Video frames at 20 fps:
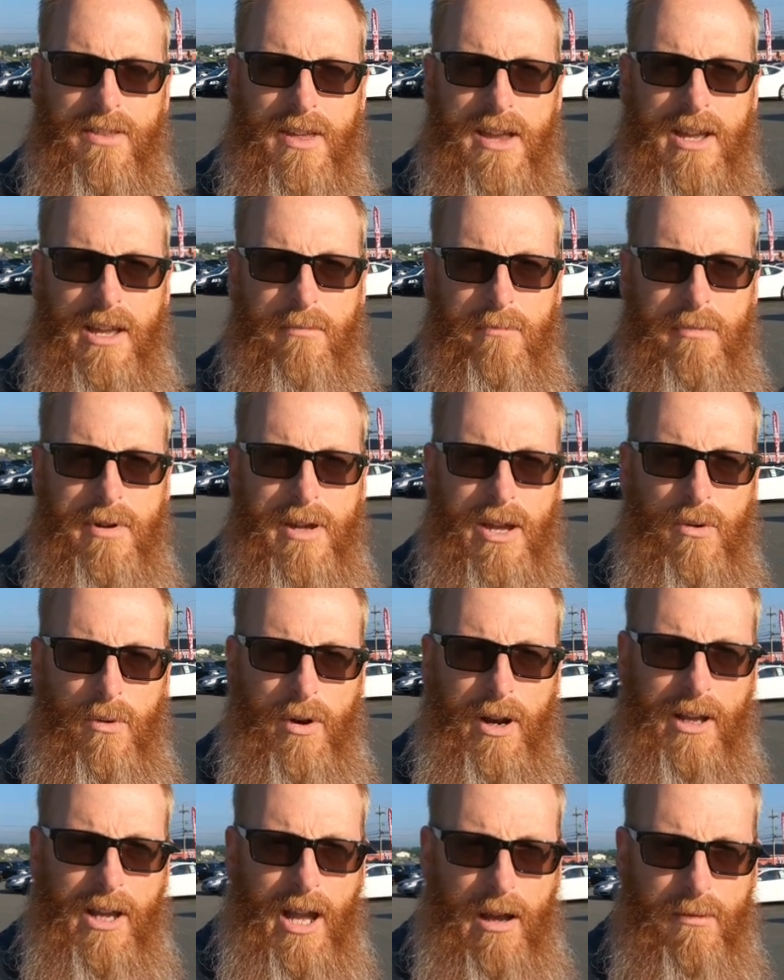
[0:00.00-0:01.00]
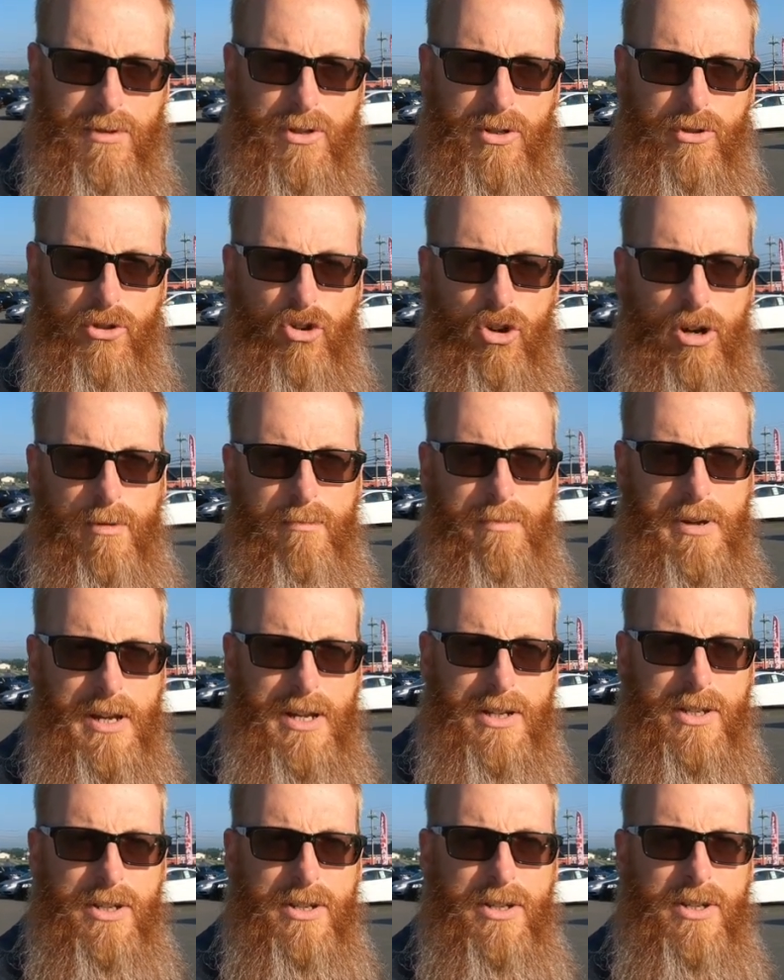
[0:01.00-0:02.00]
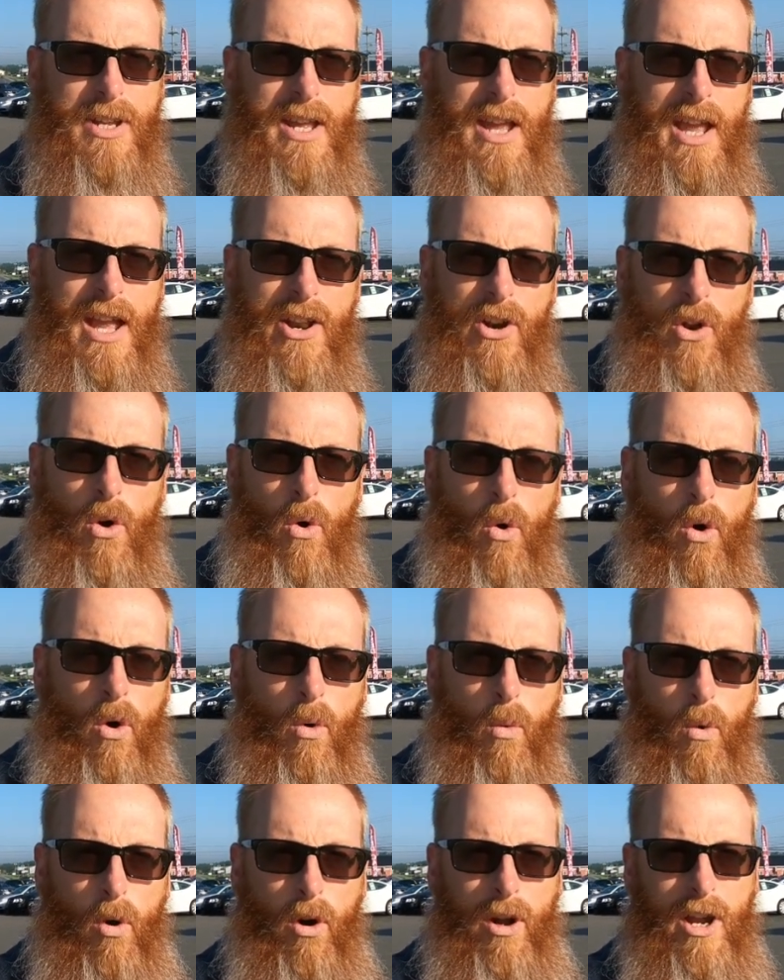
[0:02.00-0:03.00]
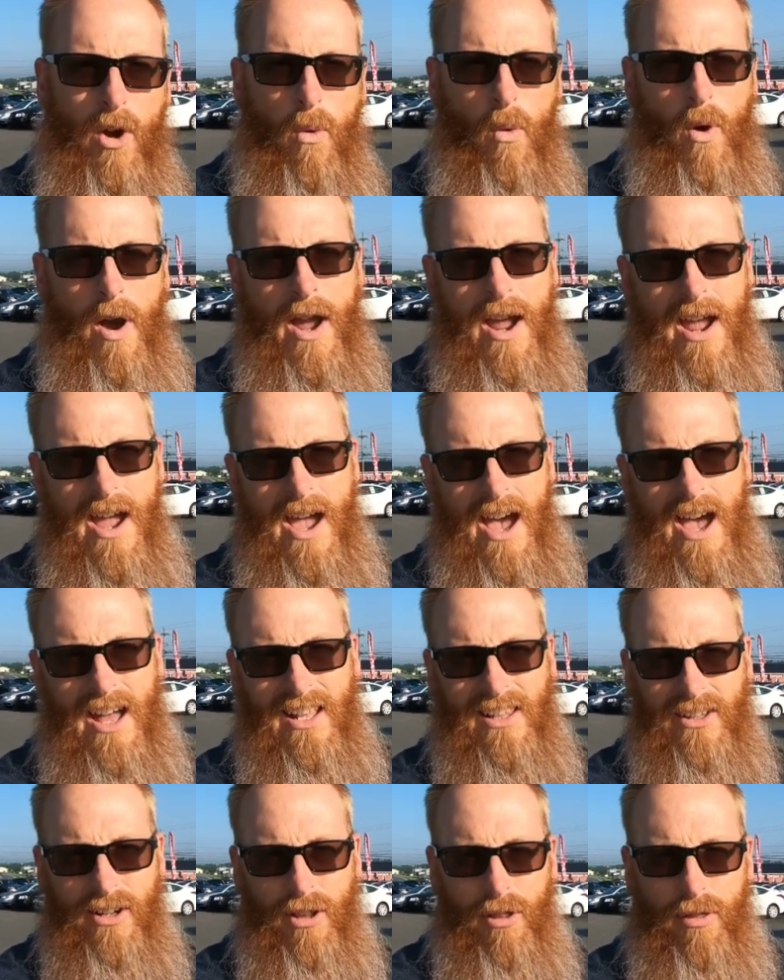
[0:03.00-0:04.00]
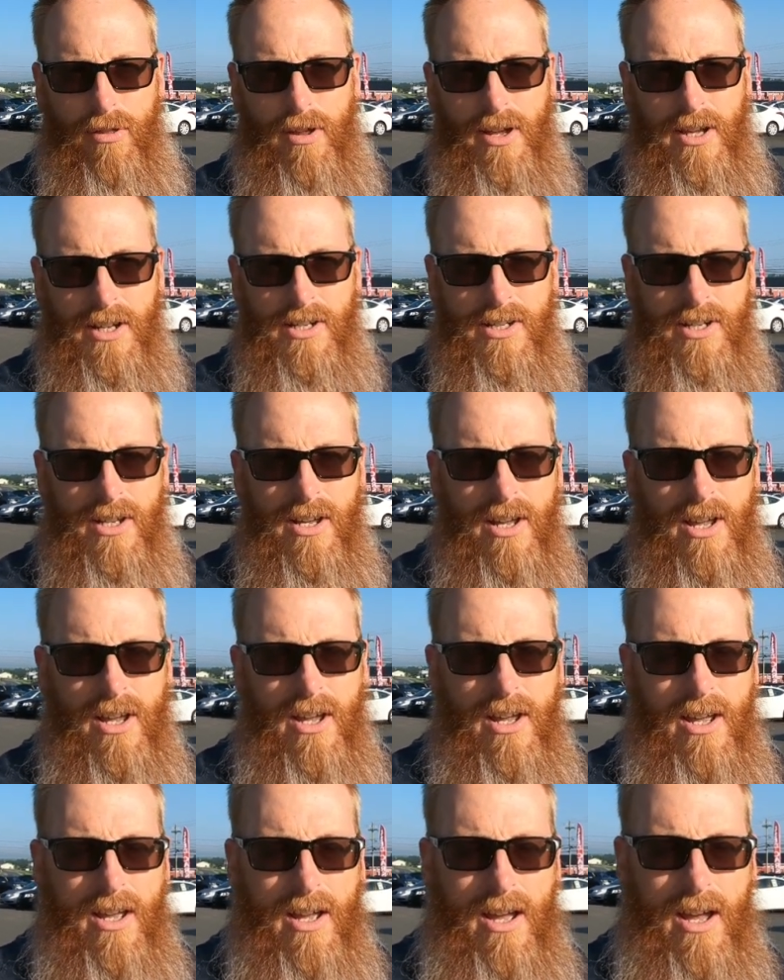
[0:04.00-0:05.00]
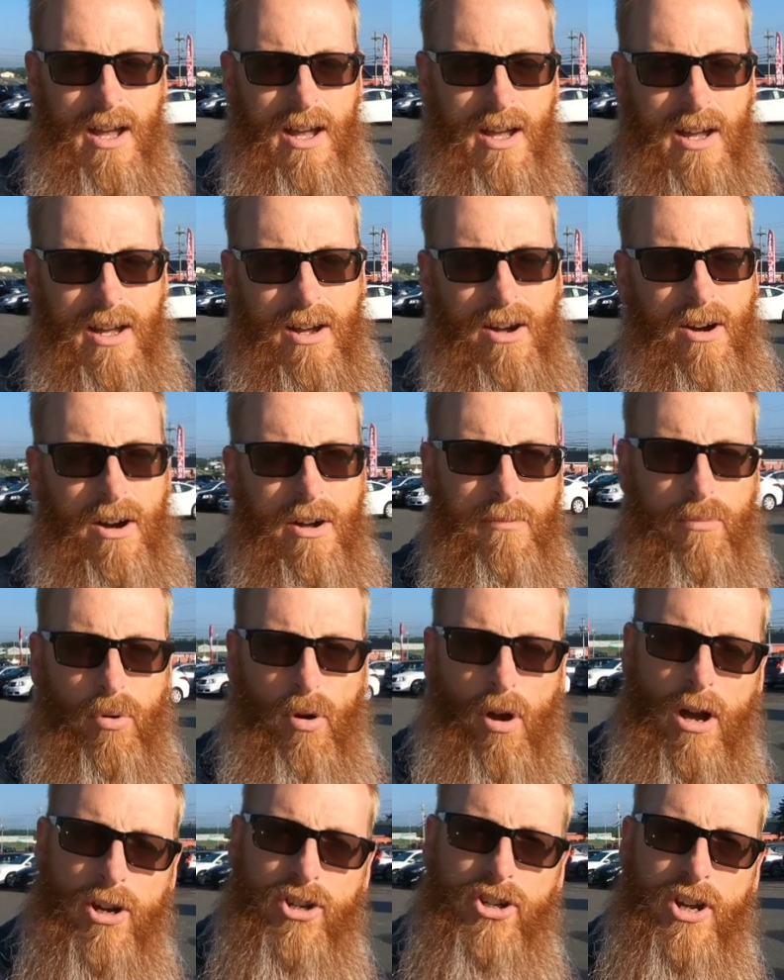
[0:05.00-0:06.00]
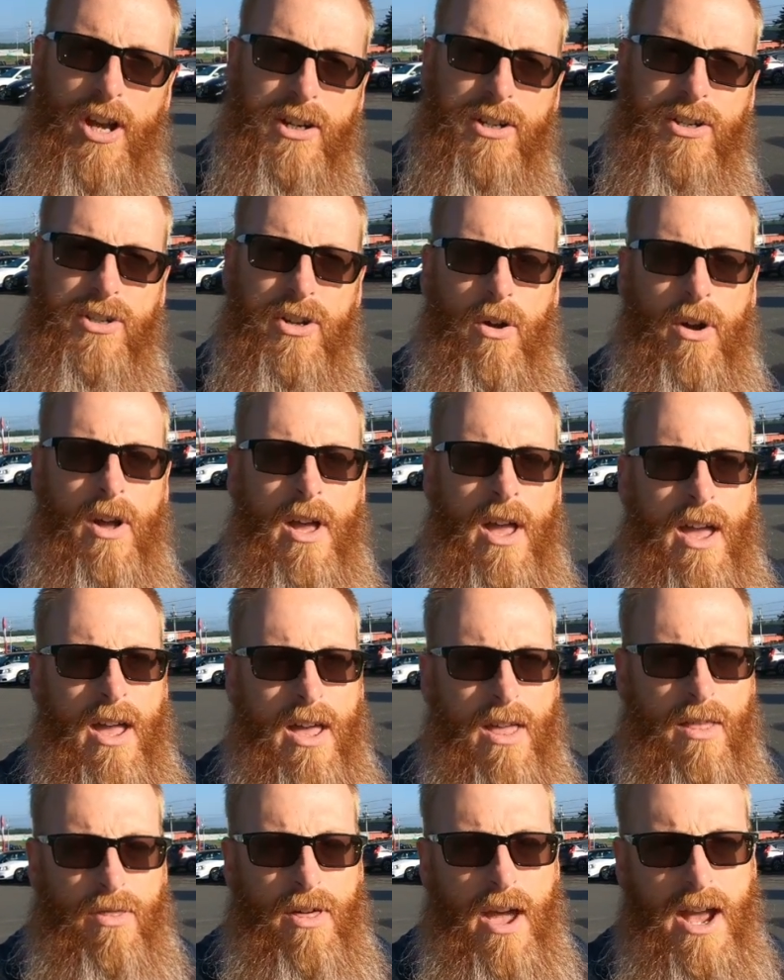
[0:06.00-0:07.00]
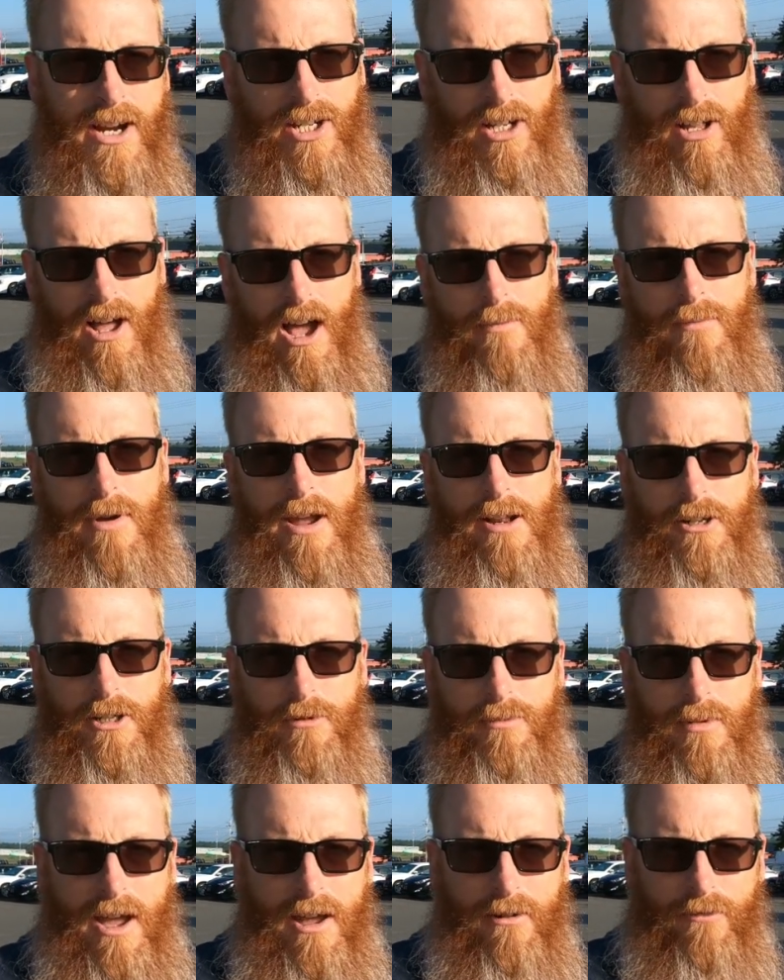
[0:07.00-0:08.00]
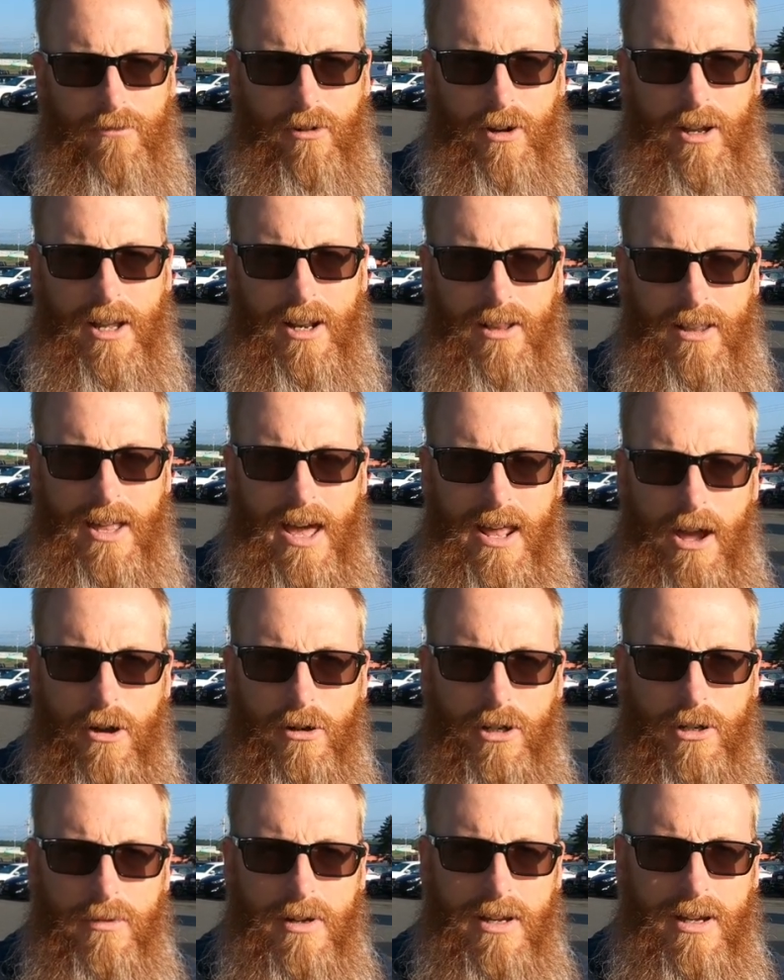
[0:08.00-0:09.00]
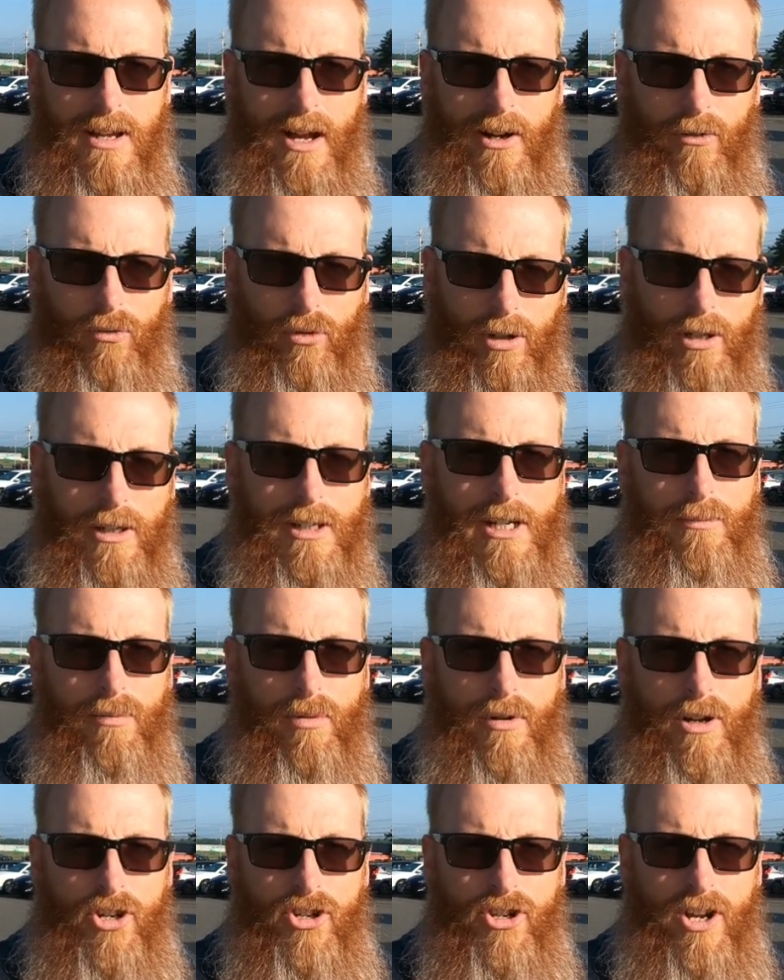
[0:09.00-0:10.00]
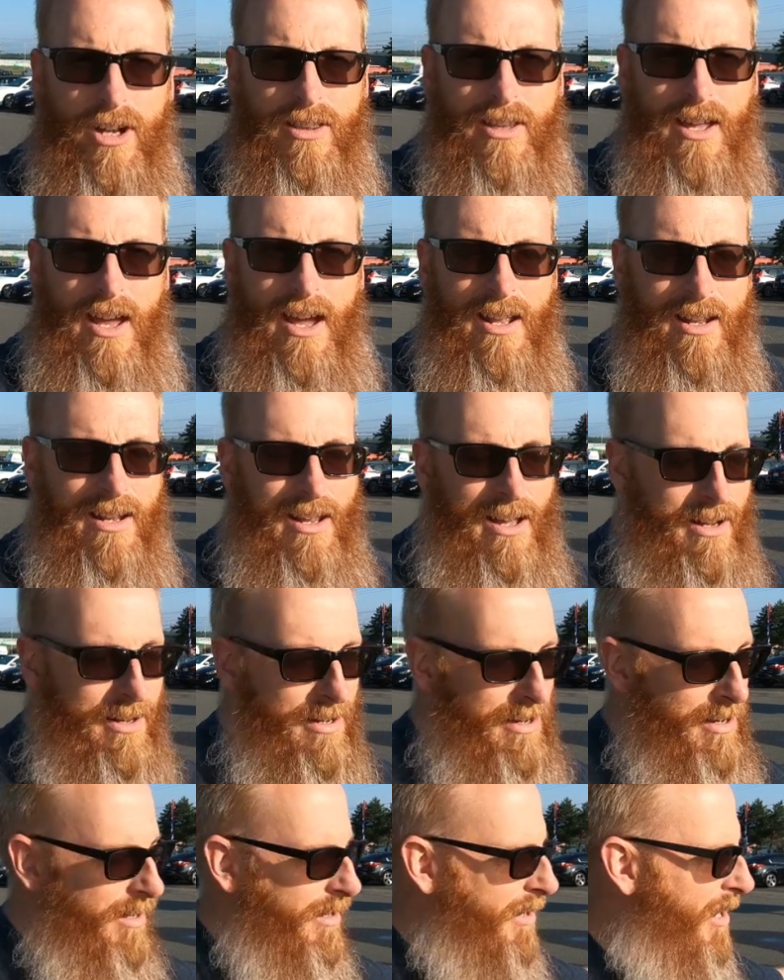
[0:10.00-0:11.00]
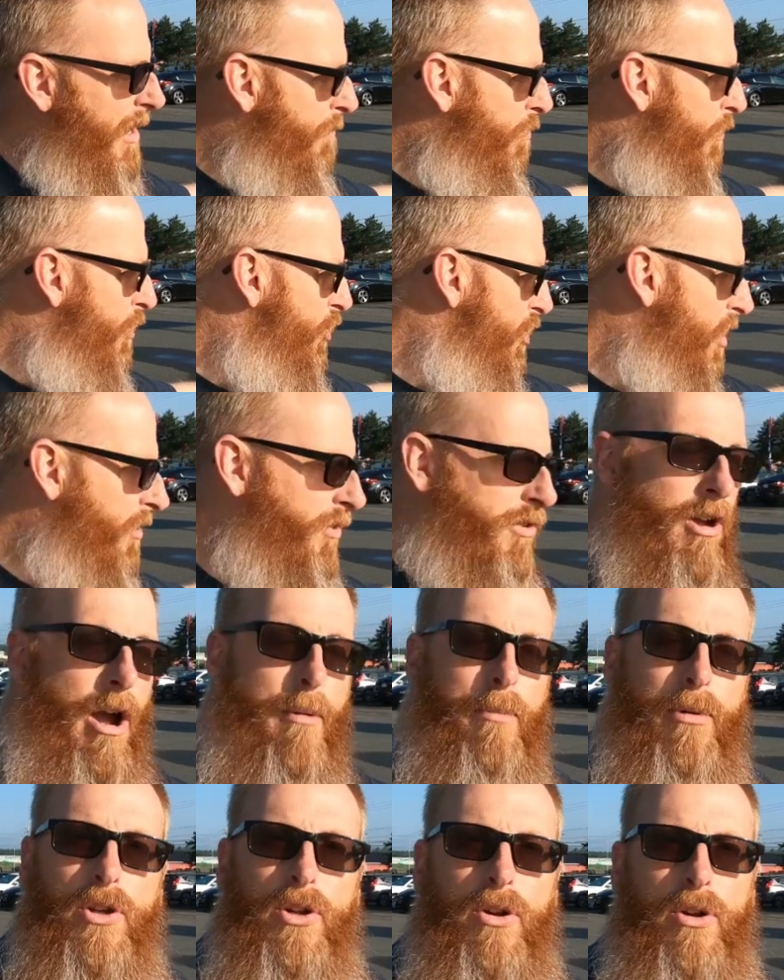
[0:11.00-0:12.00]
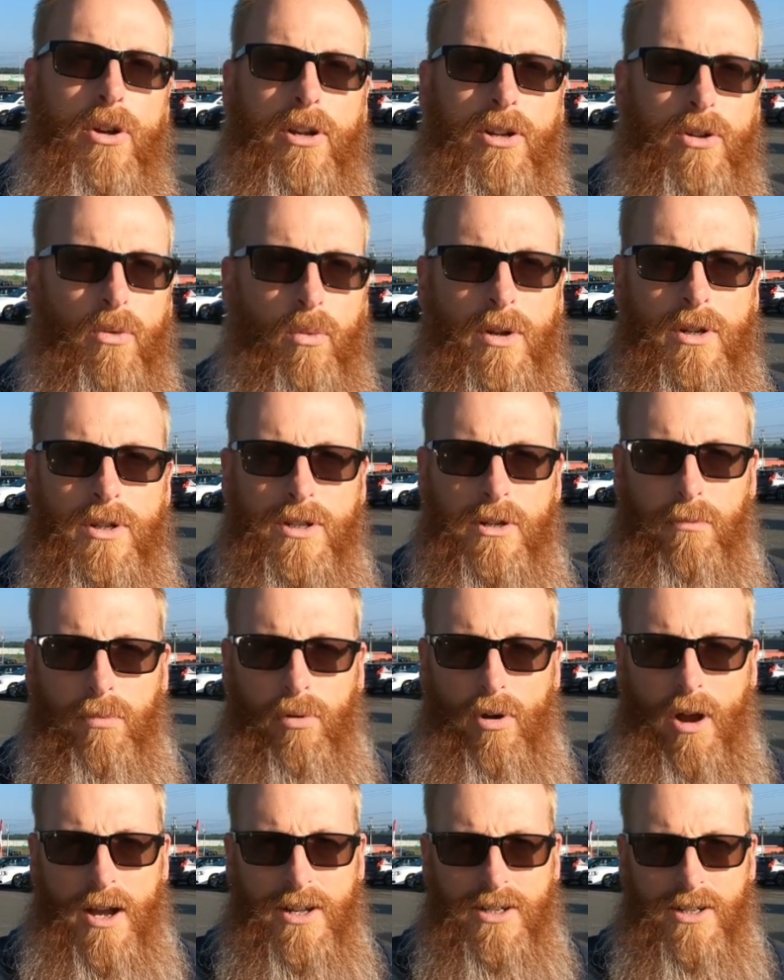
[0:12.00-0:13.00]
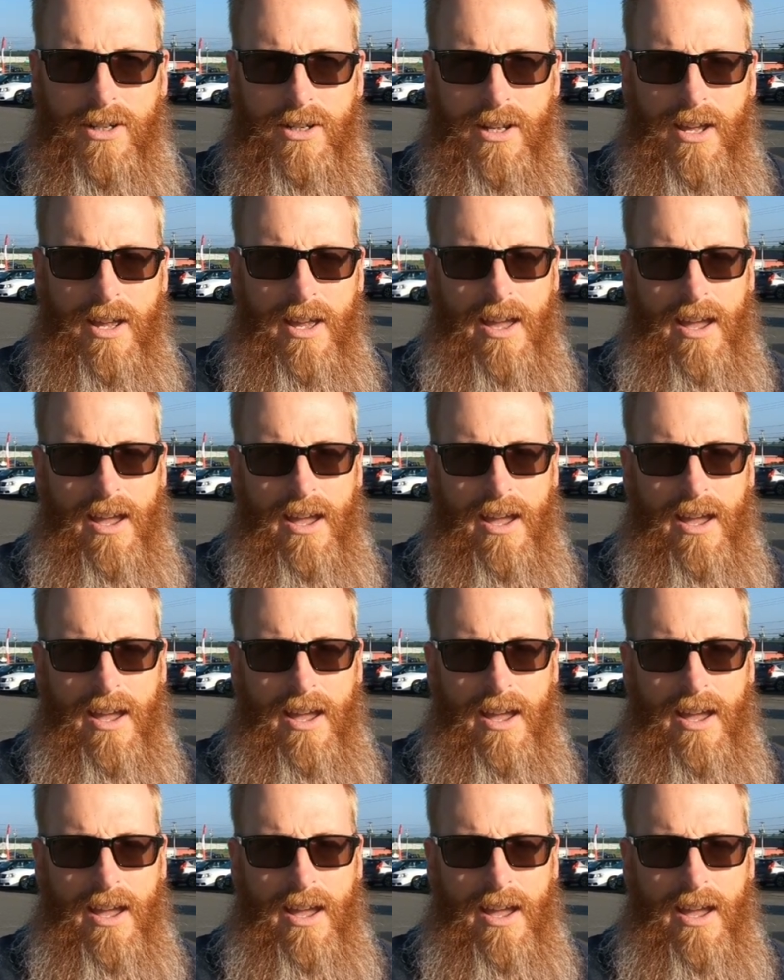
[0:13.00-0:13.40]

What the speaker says: they can be when it comes to trim pieces and or working away at little things on projects. So thanks a lot, Maintenance Man, for getting that out to me. I really appreciate that, and I appreciate the opportunity to win some prizes.